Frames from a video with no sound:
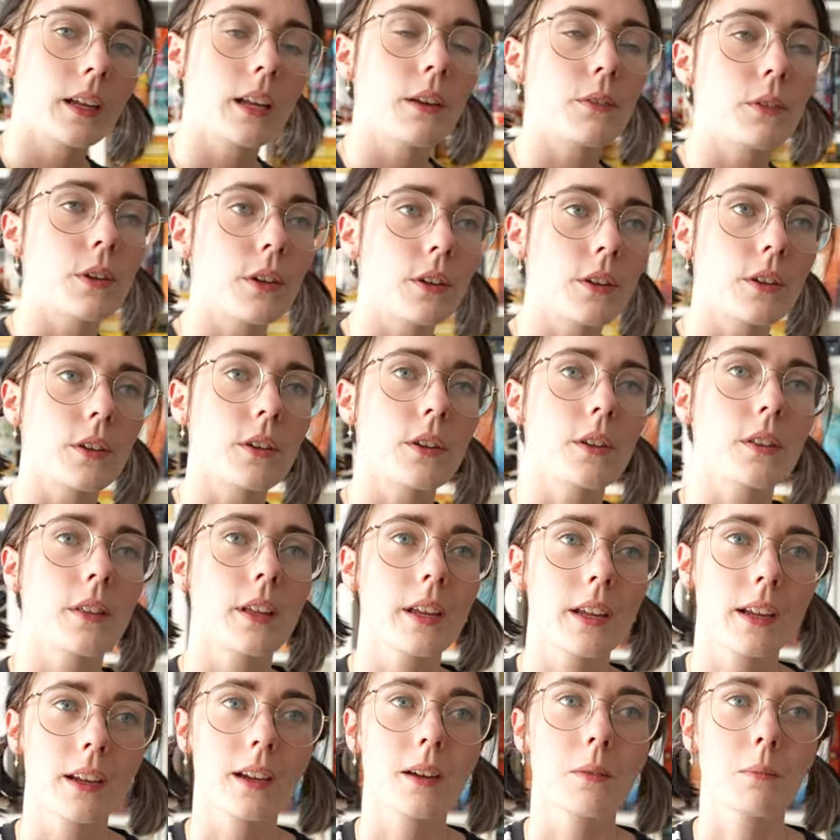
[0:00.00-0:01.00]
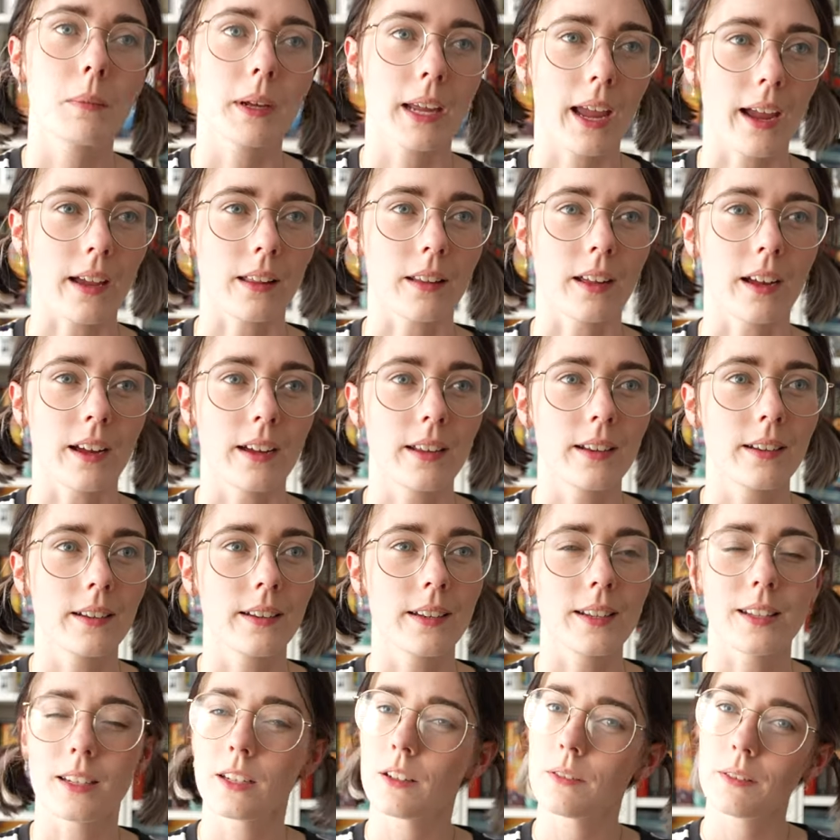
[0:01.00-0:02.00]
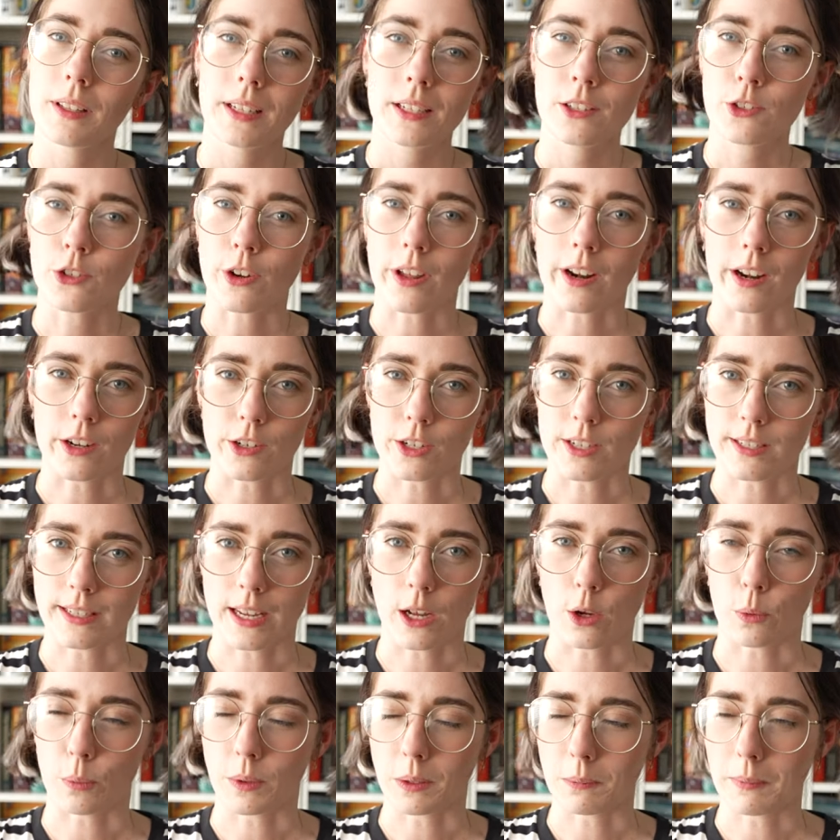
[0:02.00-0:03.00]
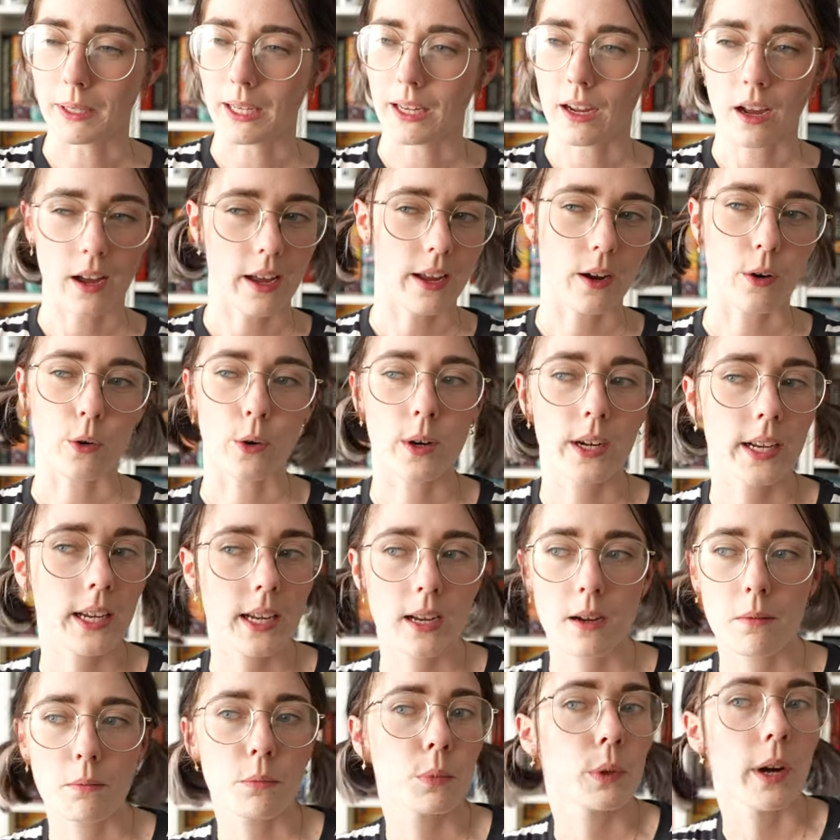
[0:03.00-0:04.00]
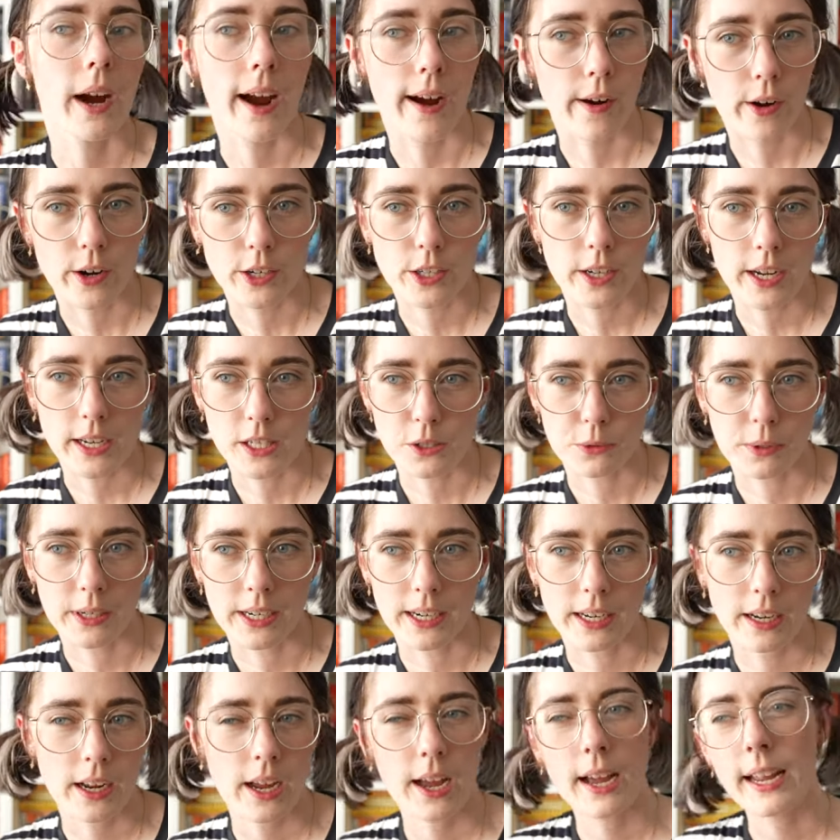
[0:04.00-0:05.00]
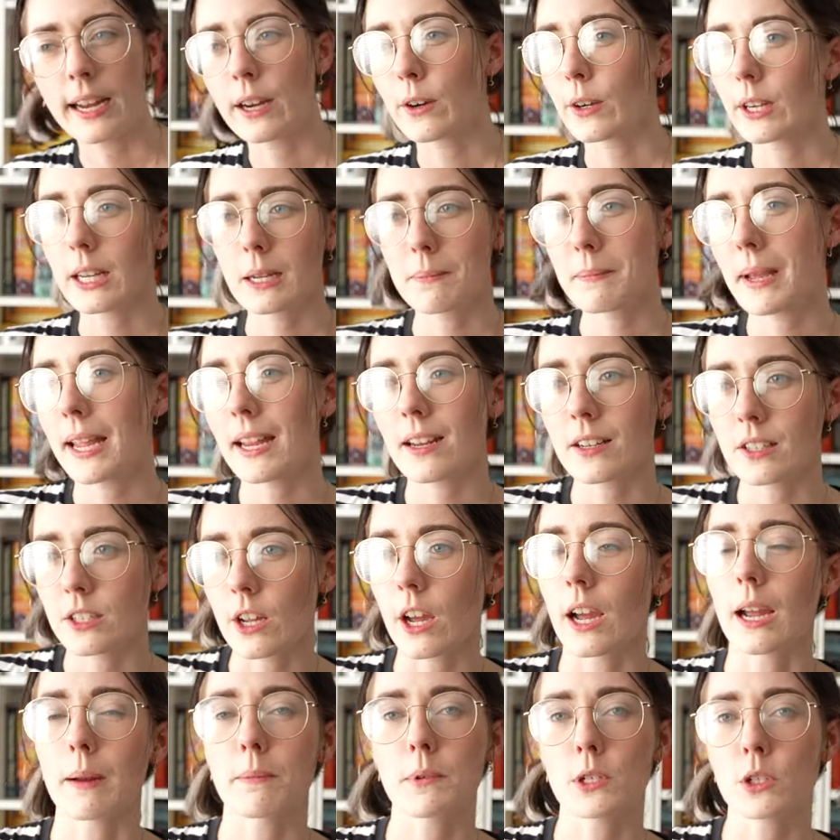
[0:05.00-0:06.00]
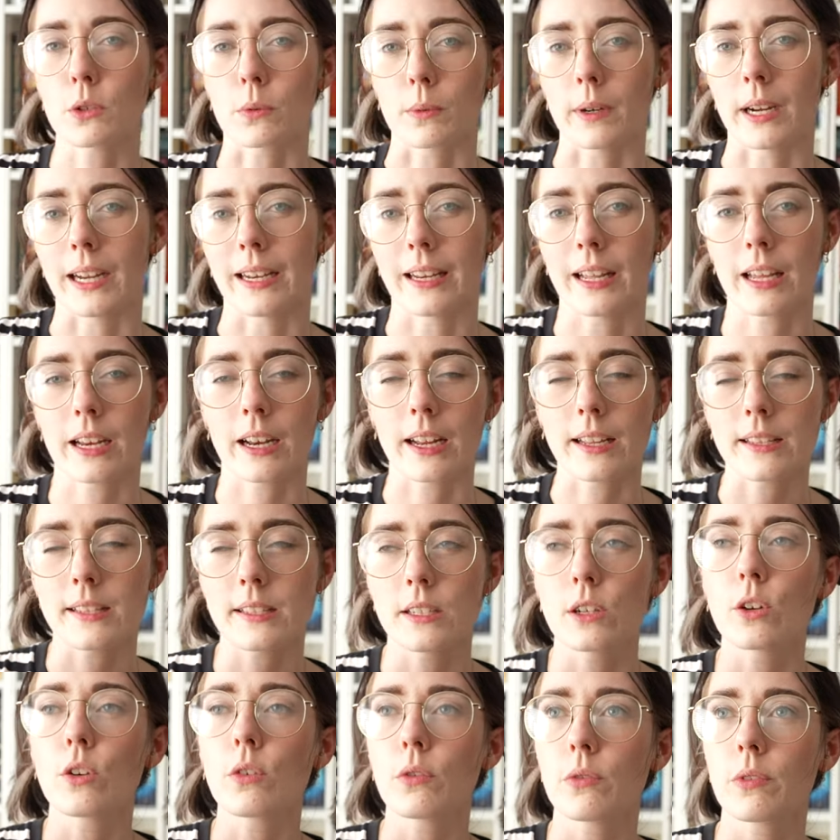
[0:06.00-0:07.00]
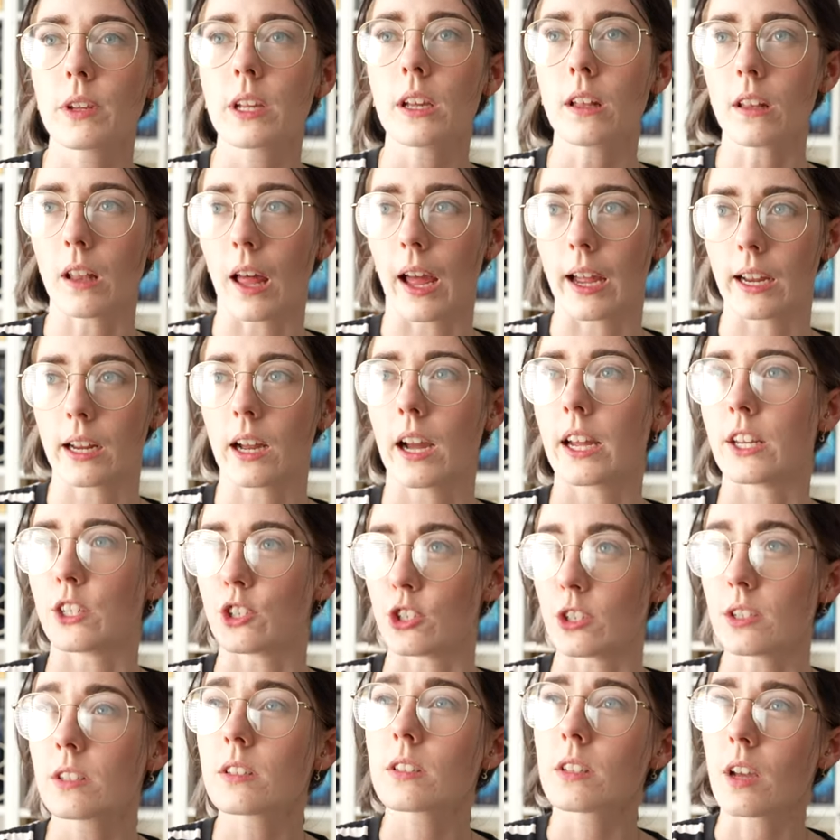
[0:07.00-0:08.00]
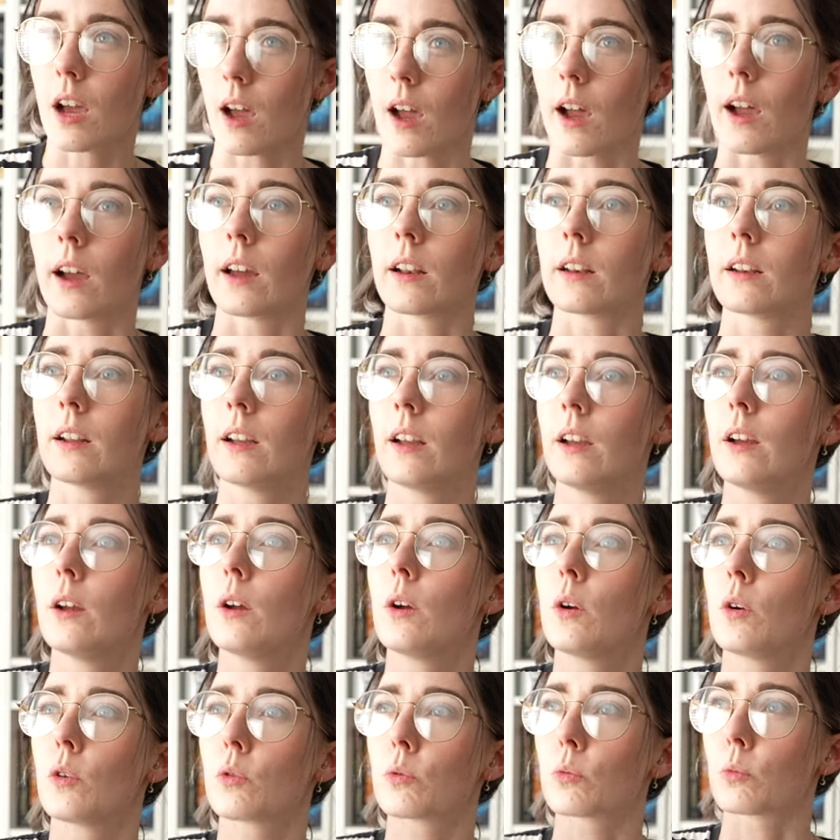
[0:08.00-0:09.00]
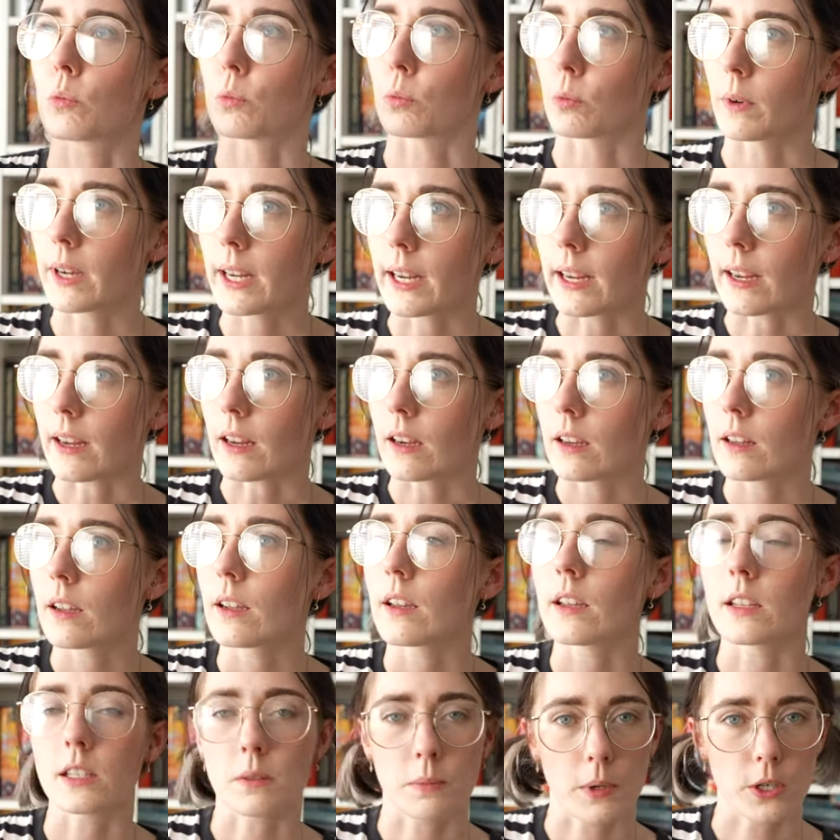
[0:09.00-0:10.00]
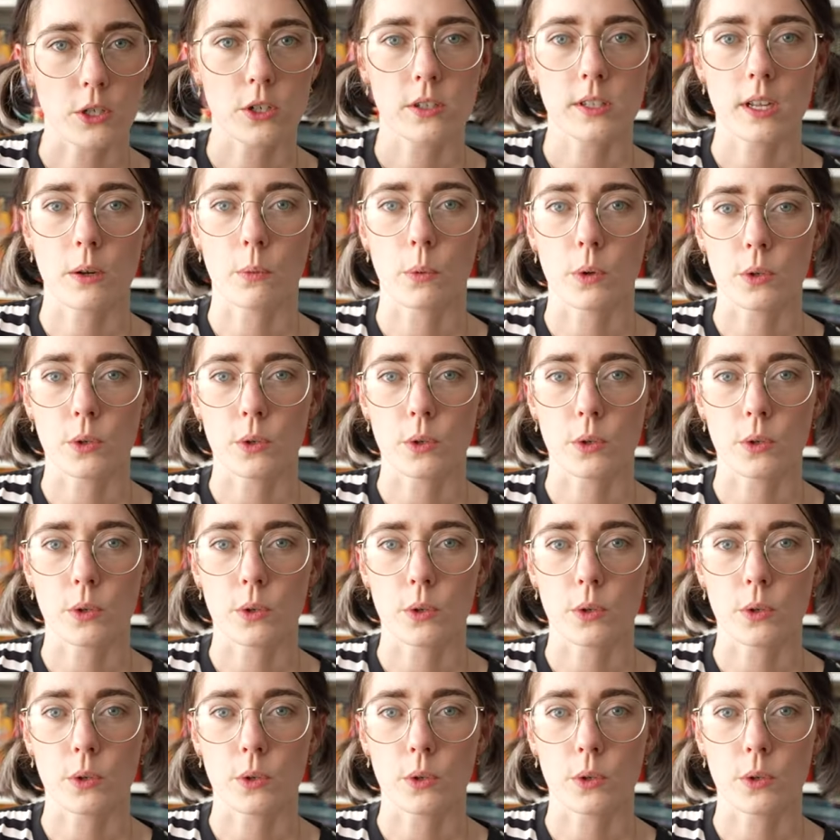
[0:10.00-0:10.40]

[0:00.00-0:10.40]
if you think, Michaela, none of these strategies are helping me, I already prioritize reading, I already make time to read, and I still feel like I just can't read as much as I